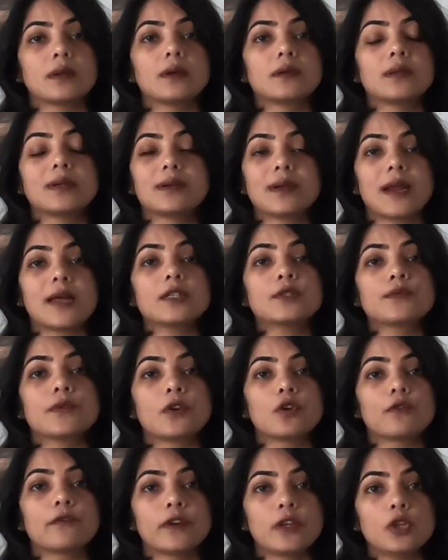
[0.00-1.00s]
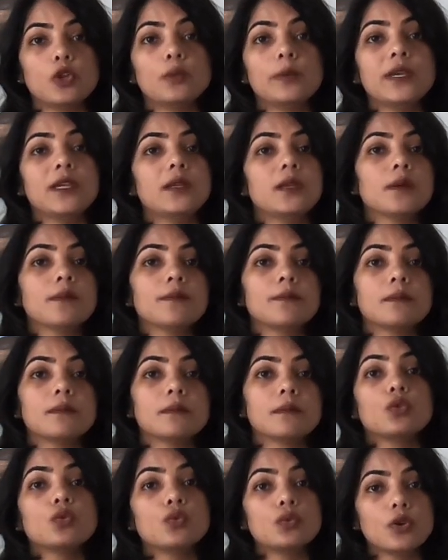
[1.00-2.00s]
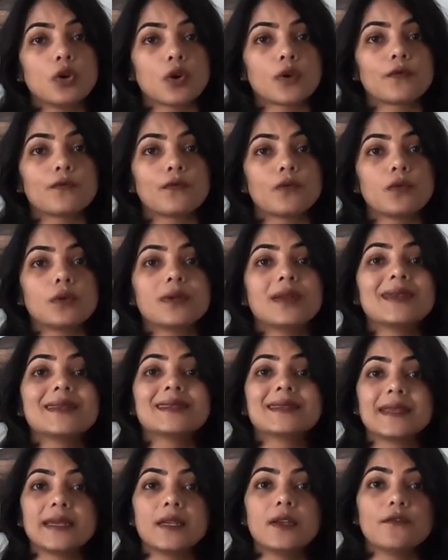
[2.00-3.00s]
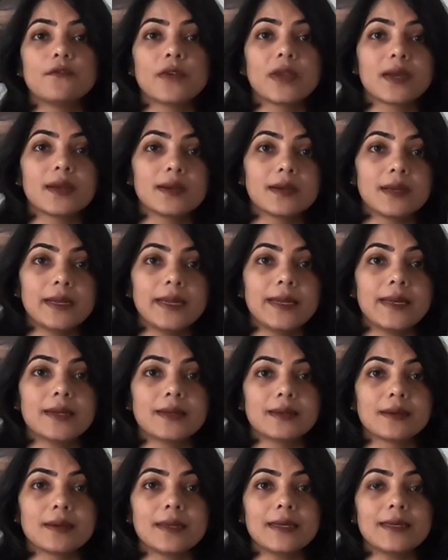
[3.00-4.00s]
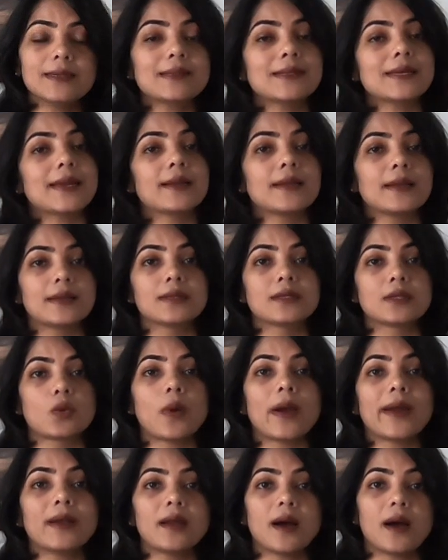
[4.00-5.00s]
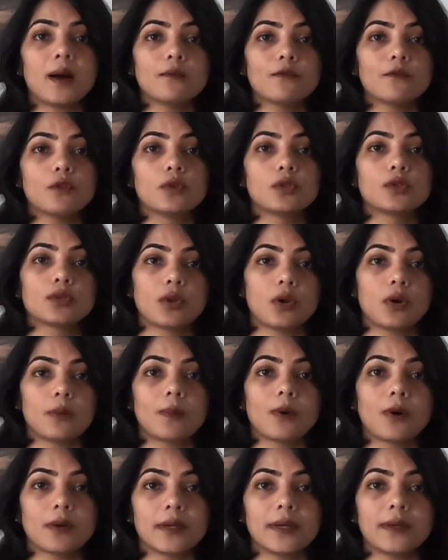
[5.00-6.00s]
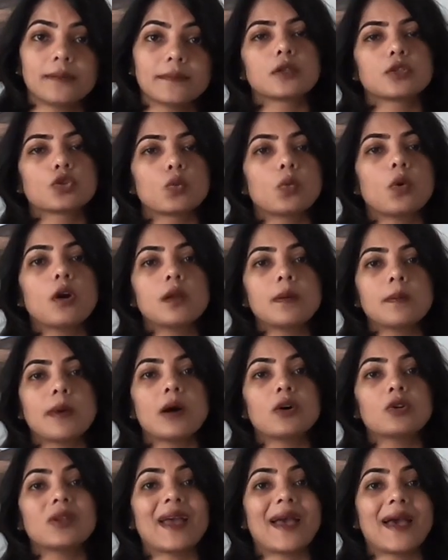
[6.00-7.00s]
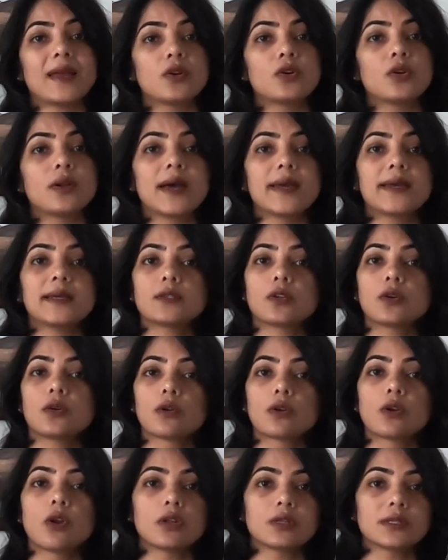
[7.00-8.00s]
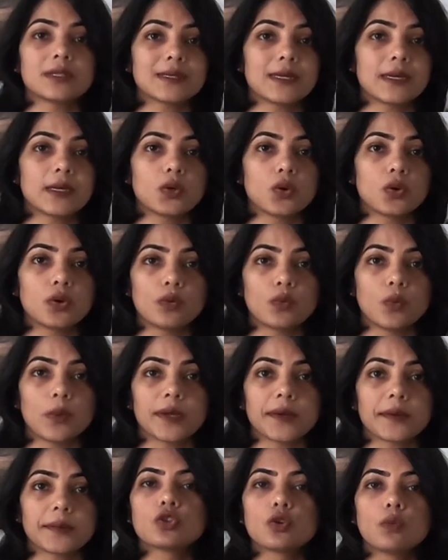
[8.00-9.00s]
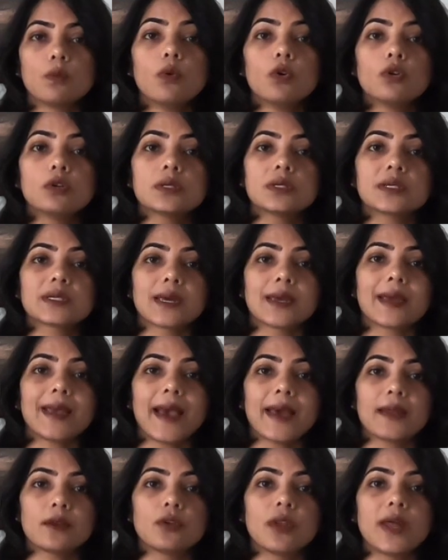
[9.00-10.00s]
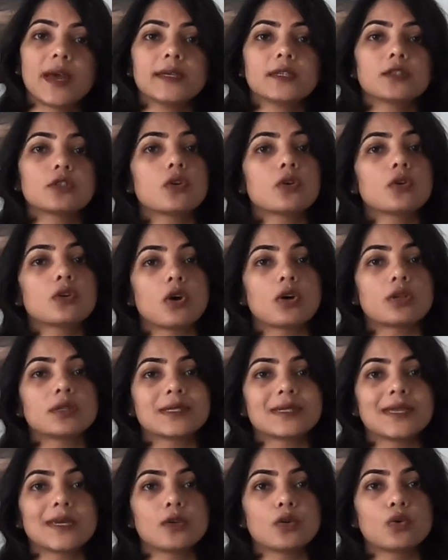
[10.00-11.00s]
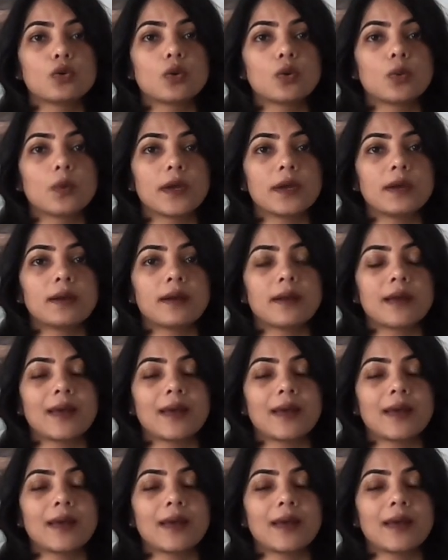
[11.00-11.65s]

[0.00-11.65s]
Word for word: the transfer of aluminium to your food is significantly increased and is quite harmful to your body. So what about anodized or non-stick cookware? So most anodized or non-stick cookware